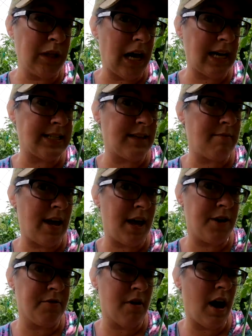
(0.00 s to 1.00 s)
blossom
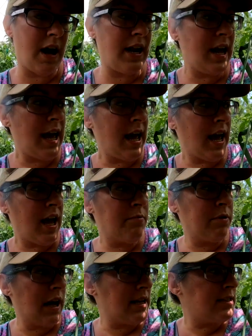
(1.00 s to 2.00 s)
end rot.
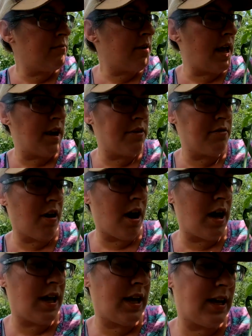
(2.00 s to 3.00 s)
And blossom end
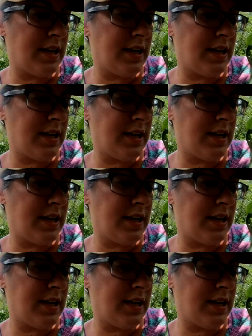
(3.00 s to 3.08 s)
rot